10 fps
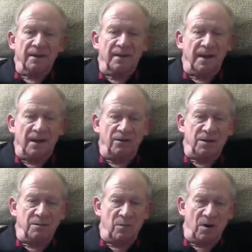They are
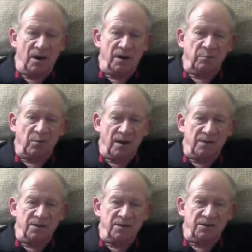demonic
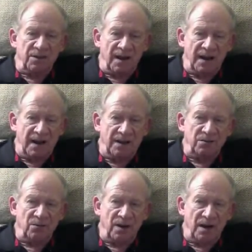presence that
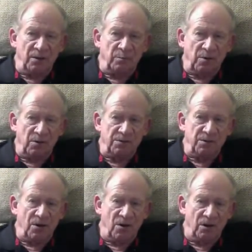hangs around a
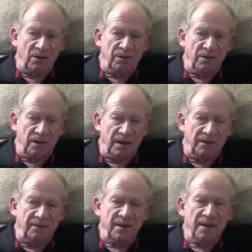person all of their
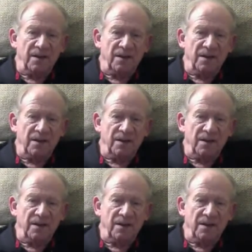life,